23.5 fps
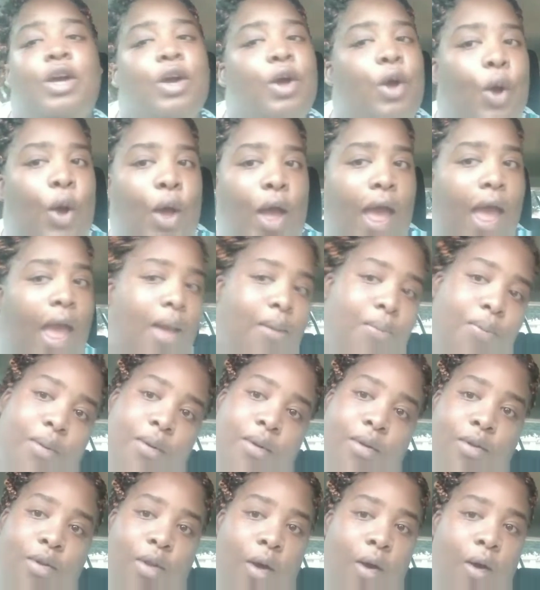go
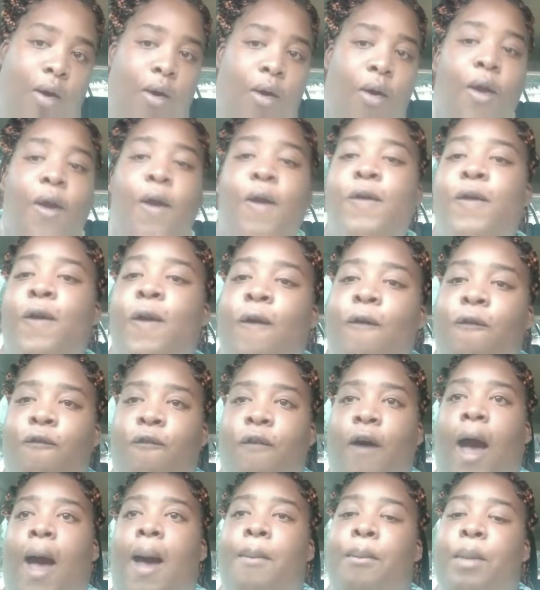April Love, You
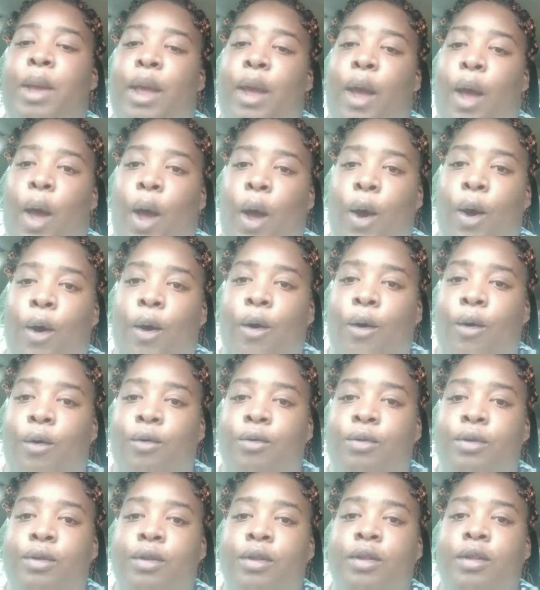find me
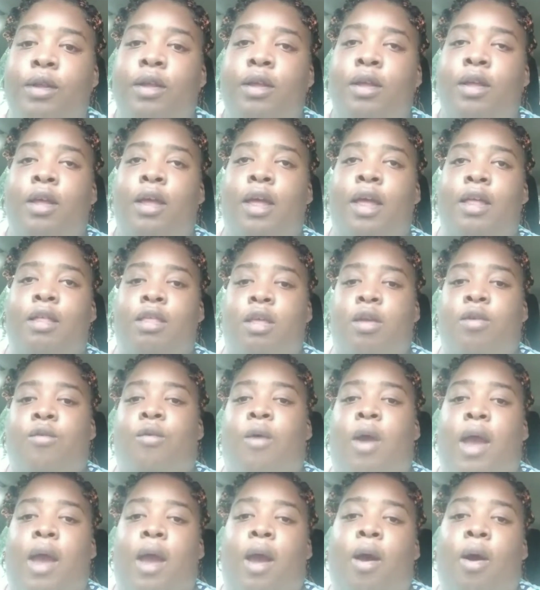on
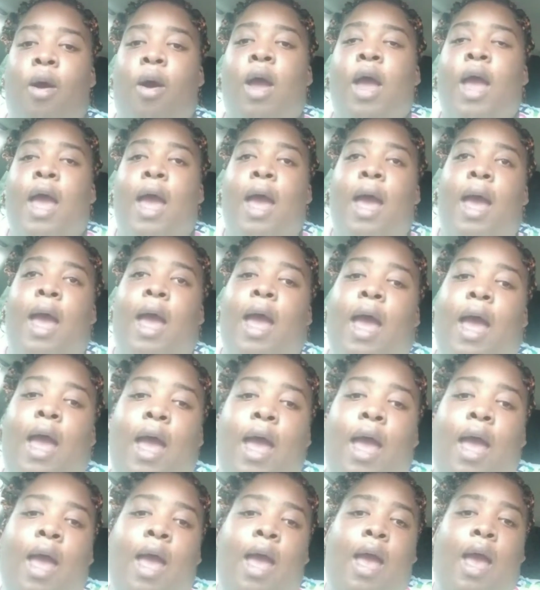Instagram,
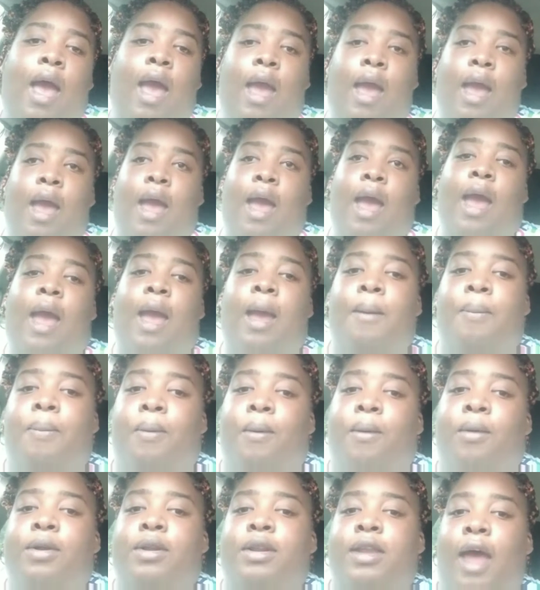
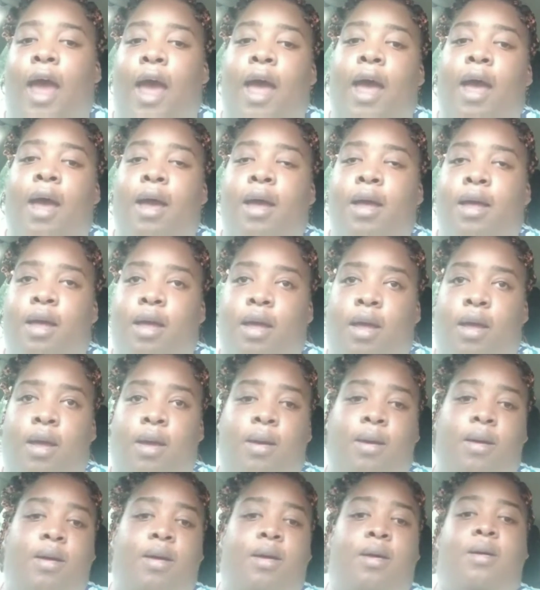April dot
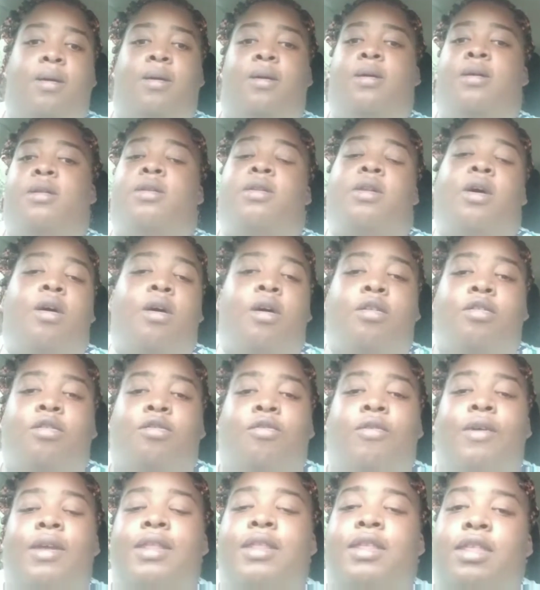Love
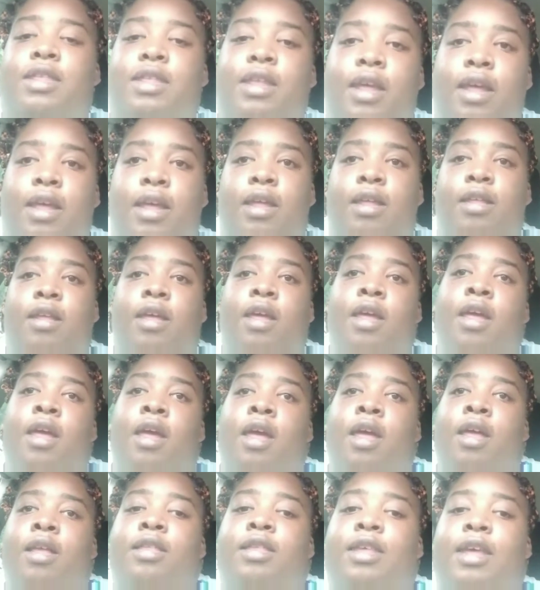twenty six,
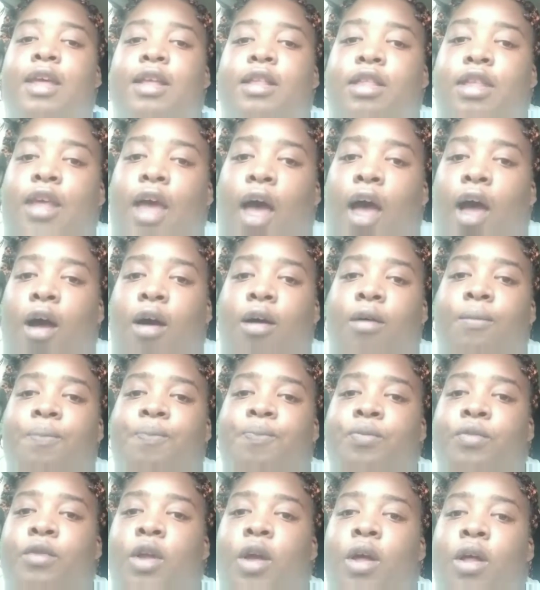TikTok
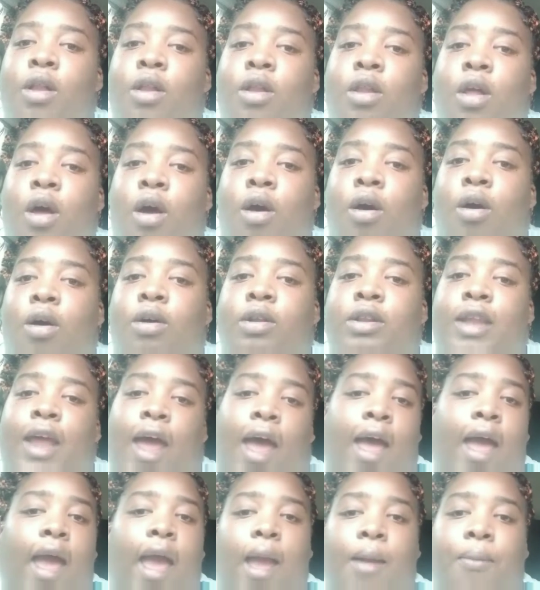Love
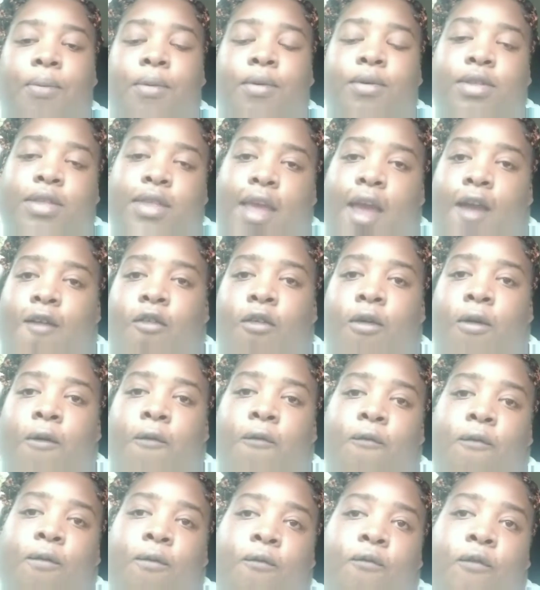dot April seven,
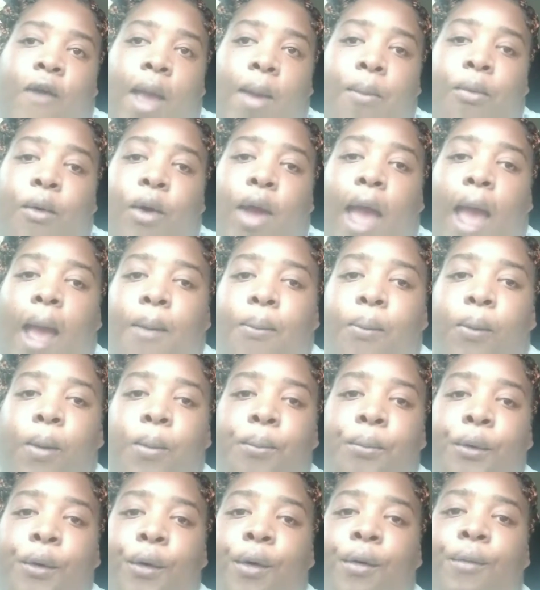Facebook April
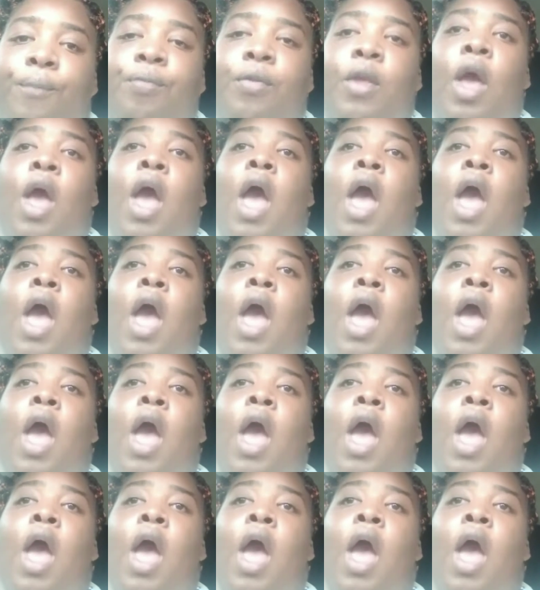Brook.